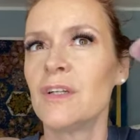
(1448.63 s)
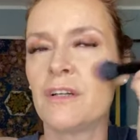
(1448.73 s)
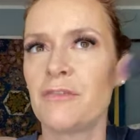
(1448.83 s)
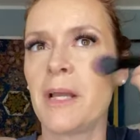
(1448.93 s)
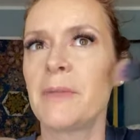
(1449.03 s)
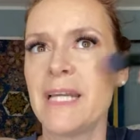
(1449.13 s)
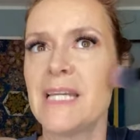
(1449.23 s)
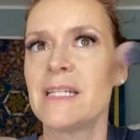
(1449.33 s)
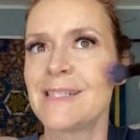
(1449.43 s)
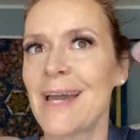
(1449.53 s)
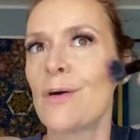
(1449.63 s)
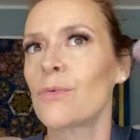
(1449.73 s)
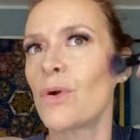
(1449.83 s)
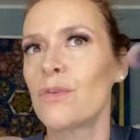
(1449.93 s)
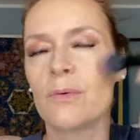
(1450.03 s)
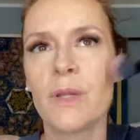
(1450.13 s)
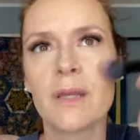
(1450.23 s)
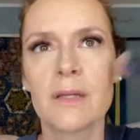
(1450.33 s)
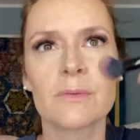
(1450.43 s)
family in town over the weekend.